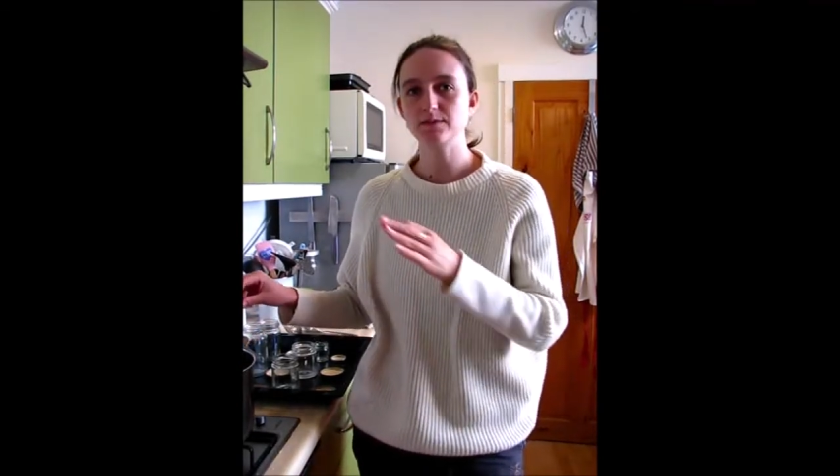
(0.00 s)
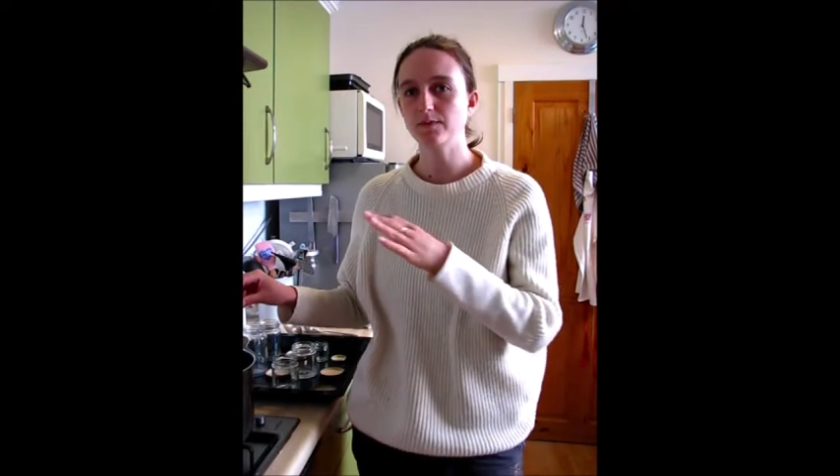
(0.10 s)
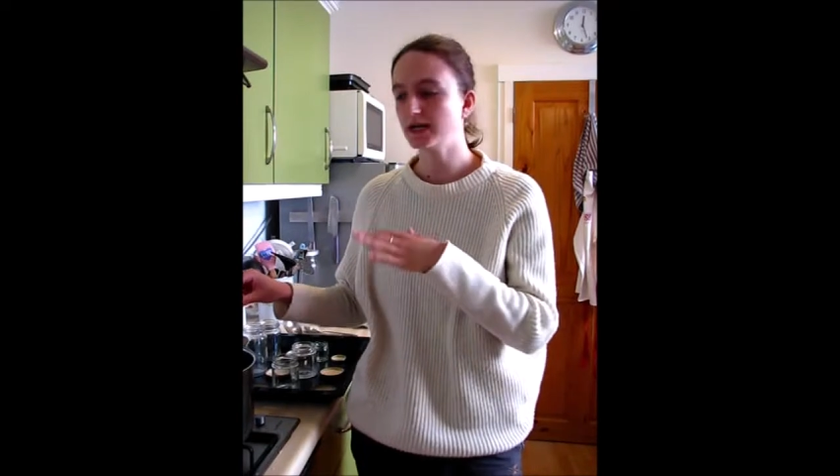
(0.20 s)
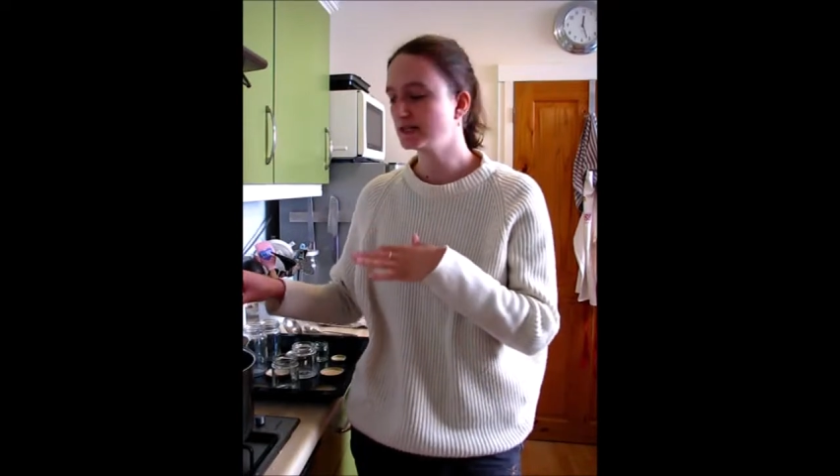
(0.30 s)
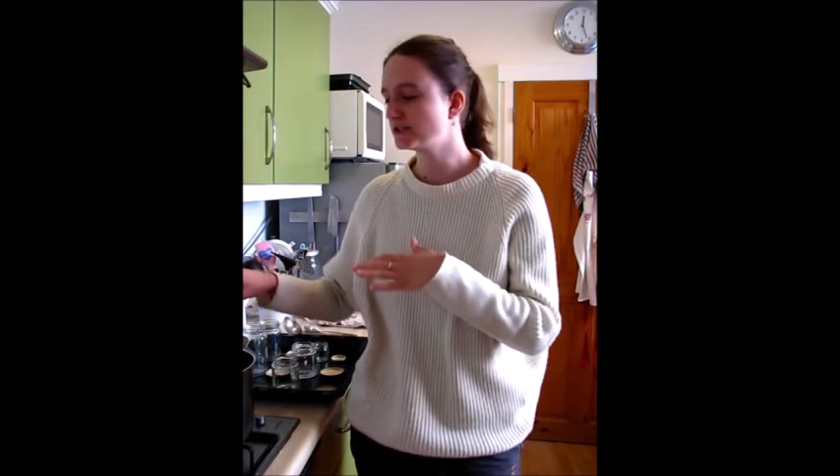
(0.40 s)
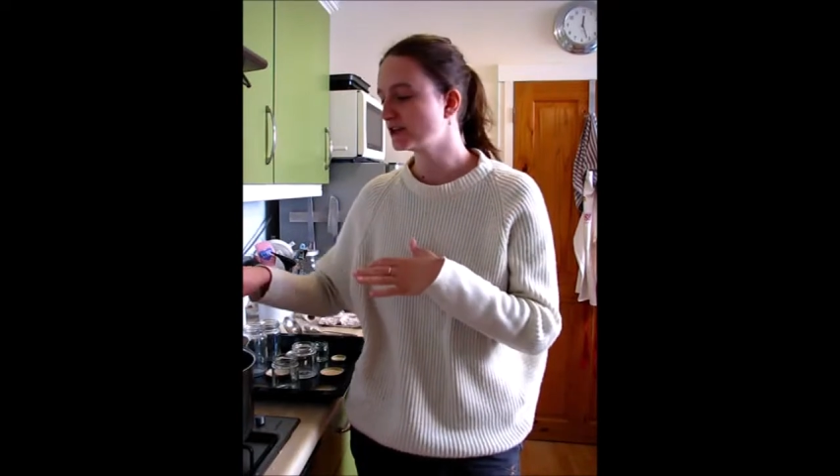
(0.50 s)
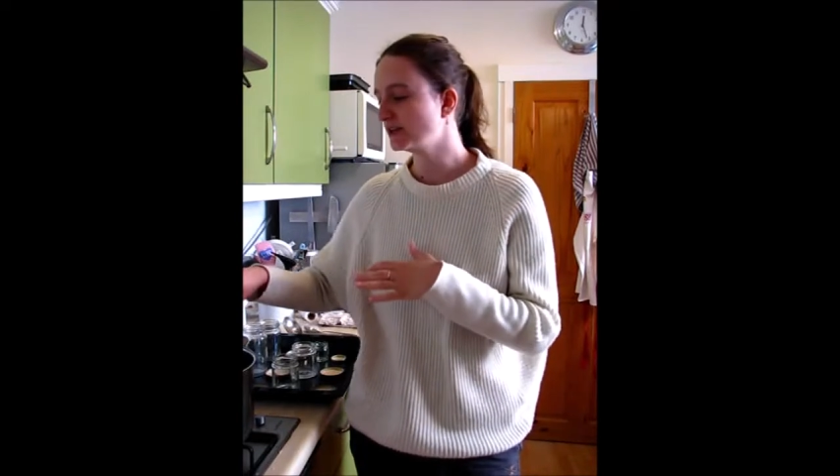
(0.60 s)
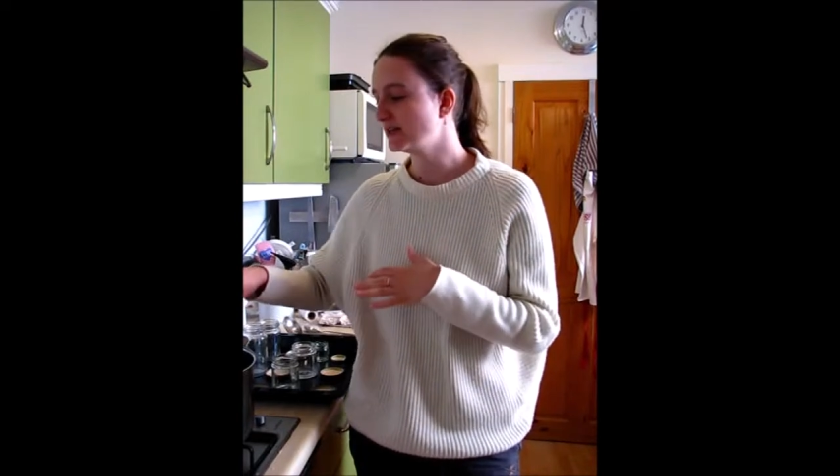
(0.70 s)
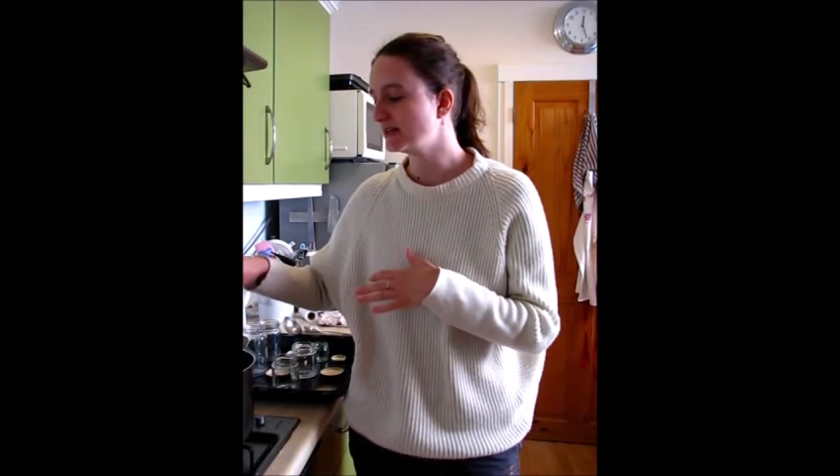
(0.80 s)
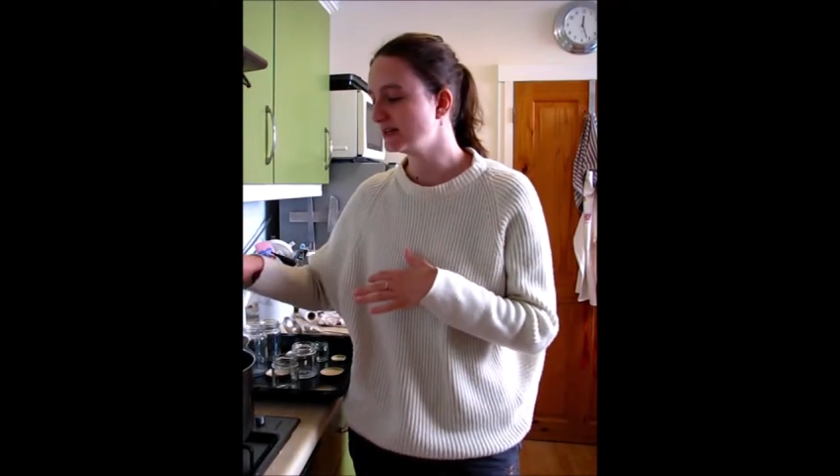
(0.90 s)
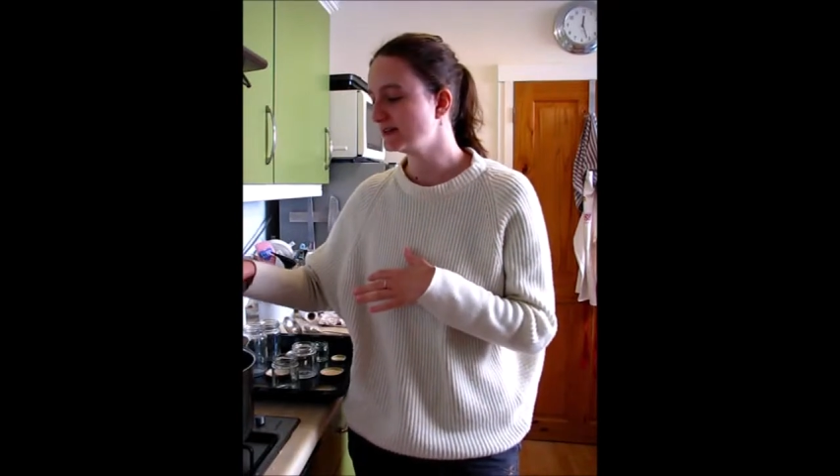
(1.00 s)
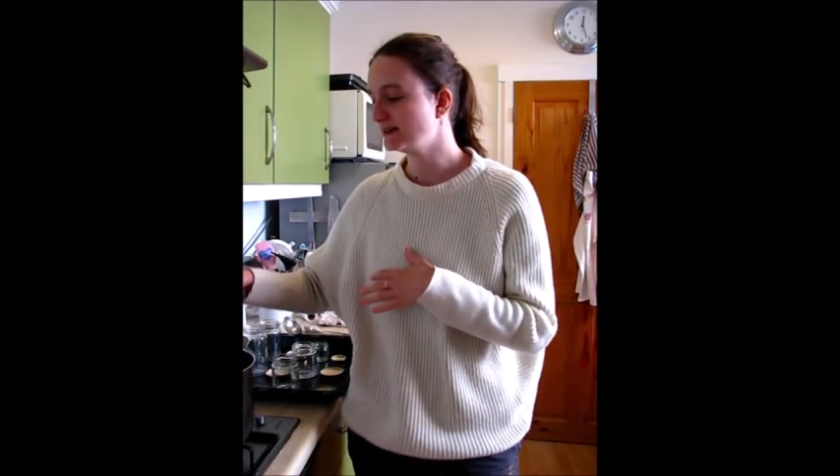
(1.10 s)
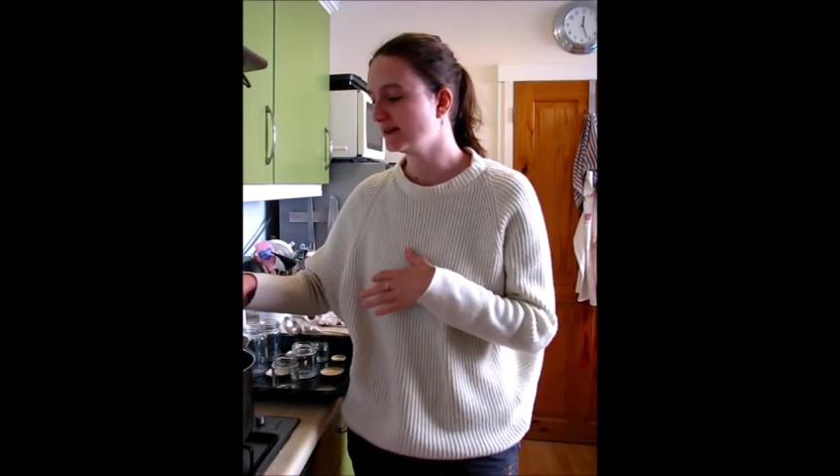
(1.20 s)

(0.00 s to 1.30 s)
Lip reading: my chutney,